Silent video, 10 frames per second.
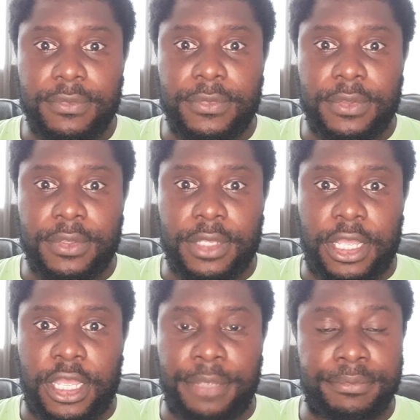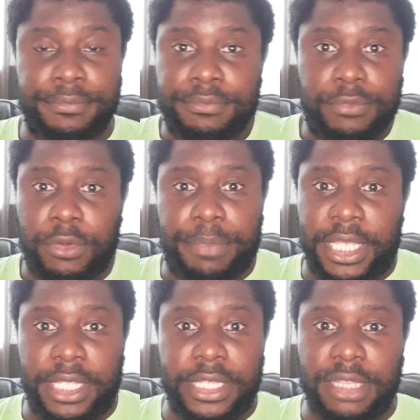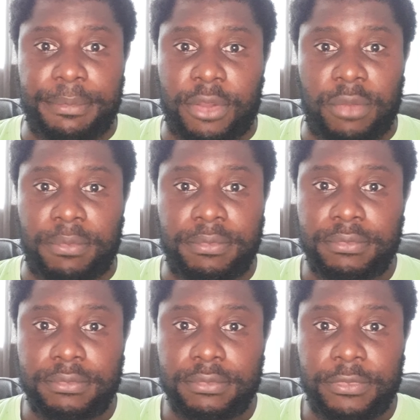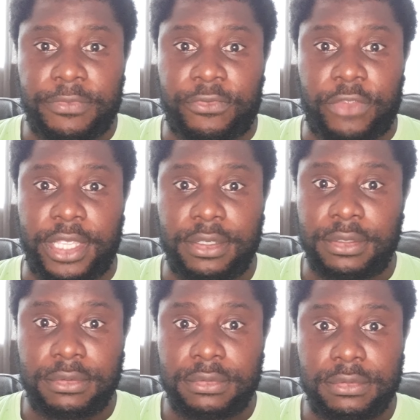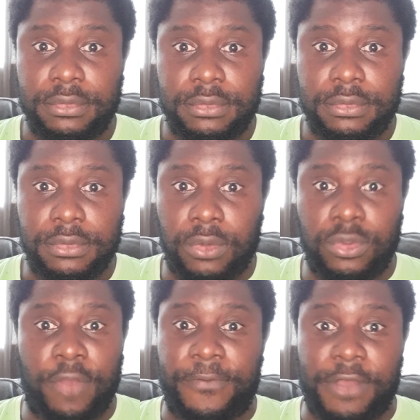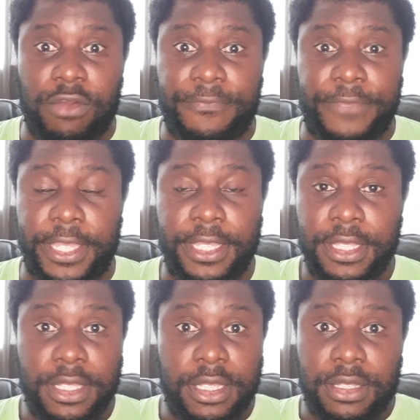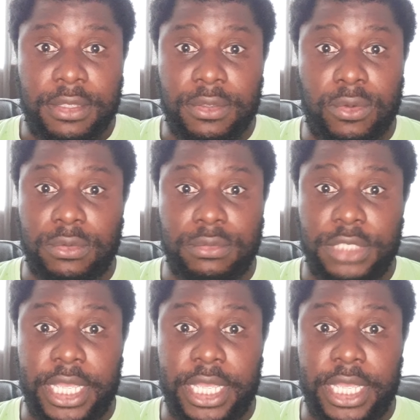Will be near the bottom 3. Or not far off it. Or, yeah.